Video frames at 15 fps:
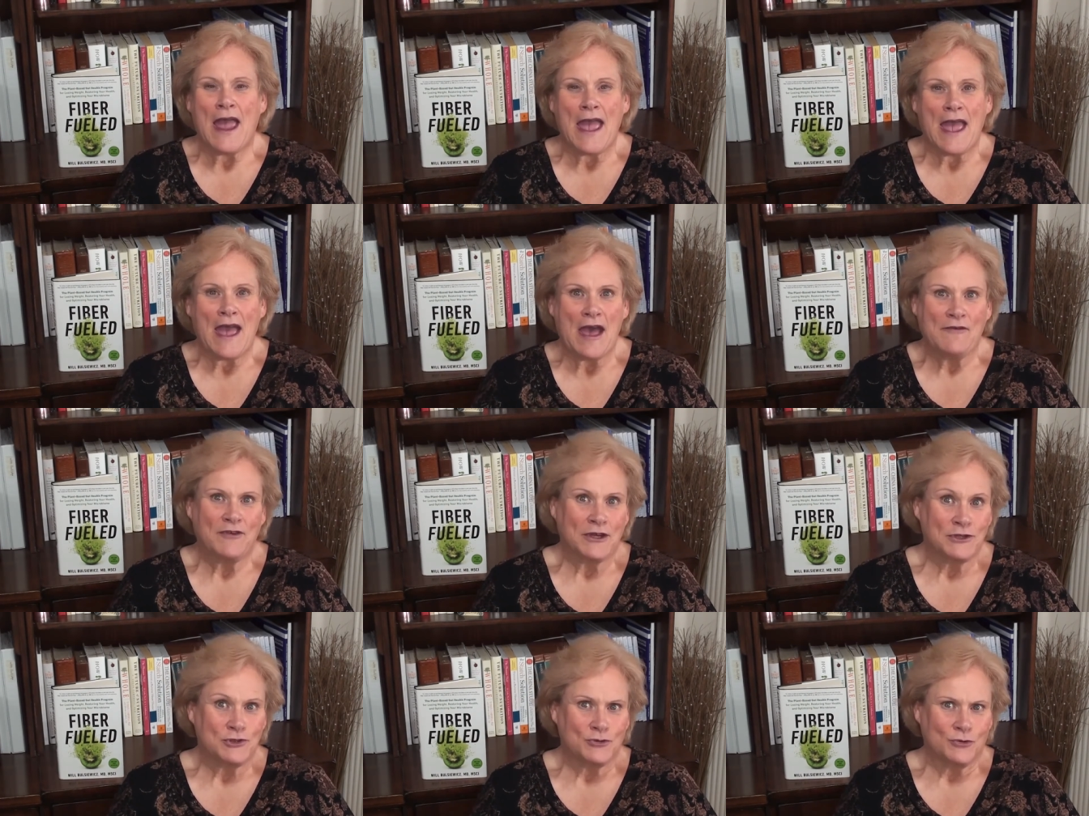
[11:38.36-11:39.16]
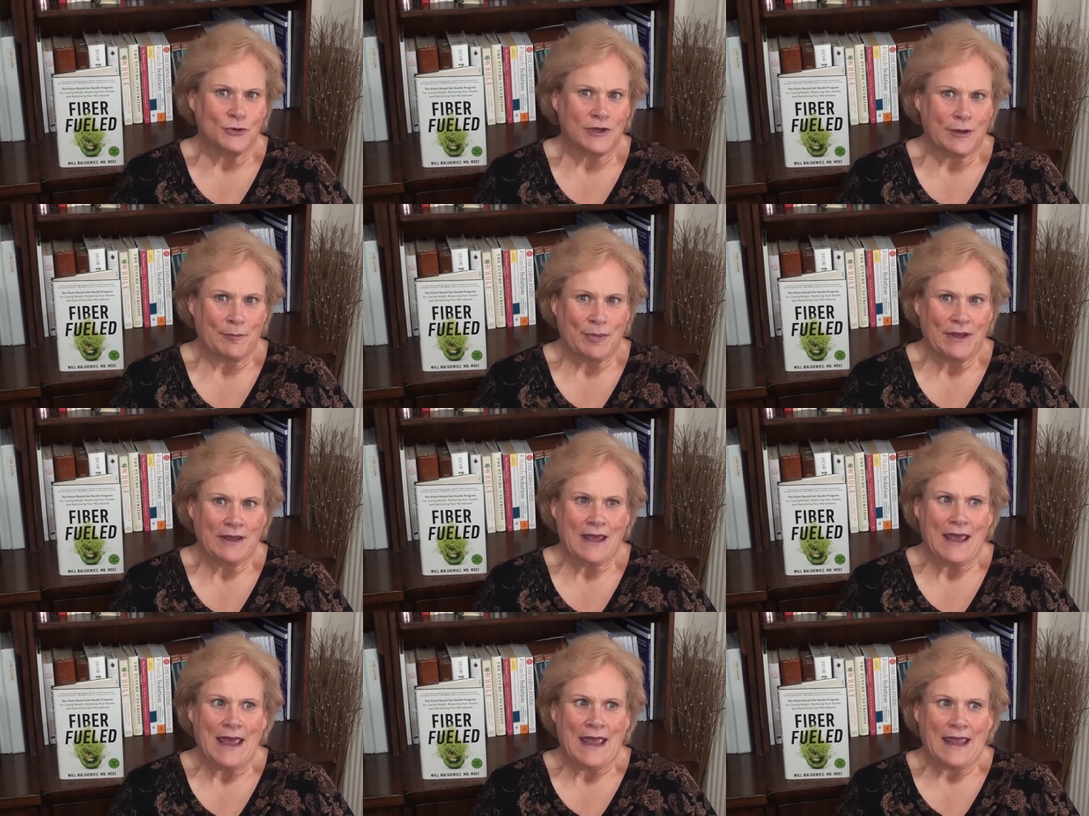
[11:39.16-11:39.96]
I have a trip
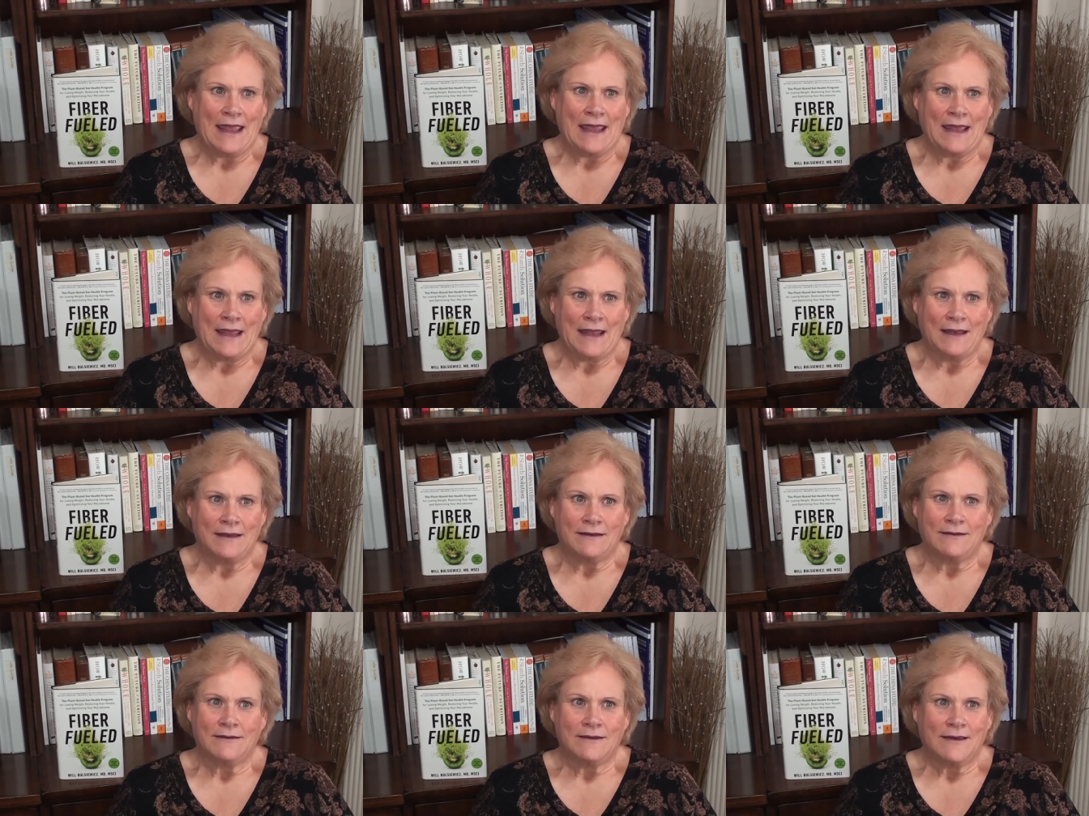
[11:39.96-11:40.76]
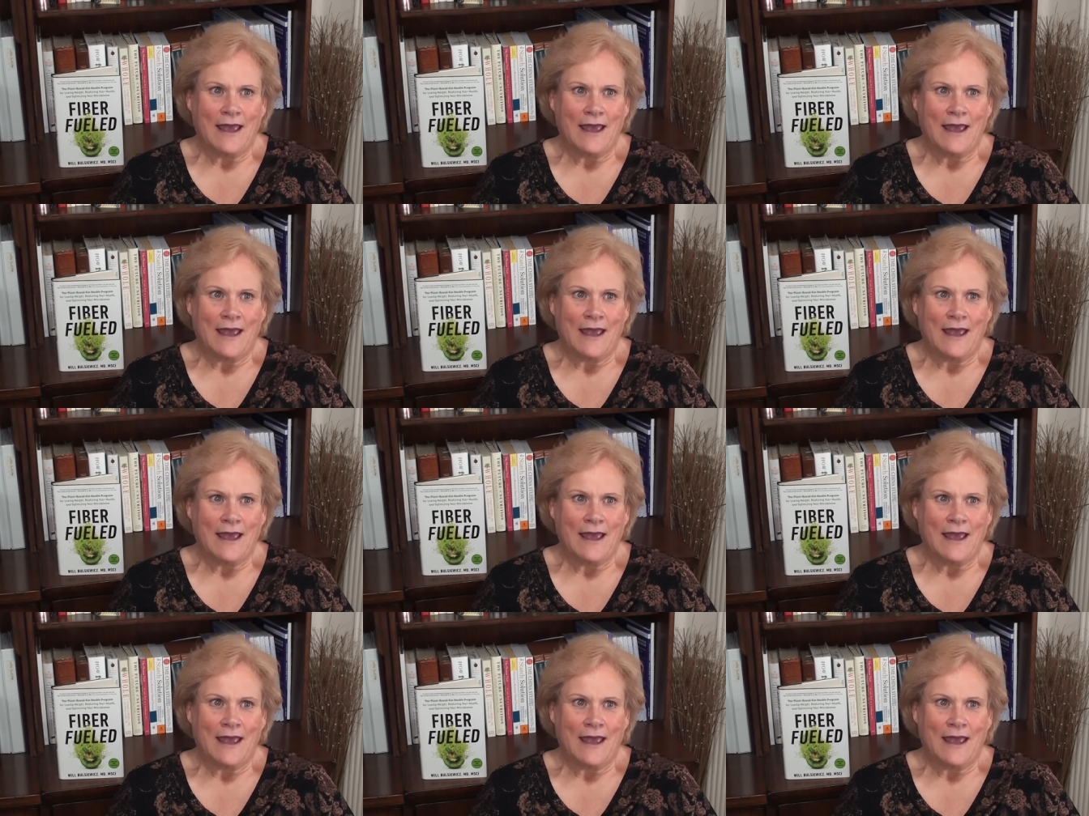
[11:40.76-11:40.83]
in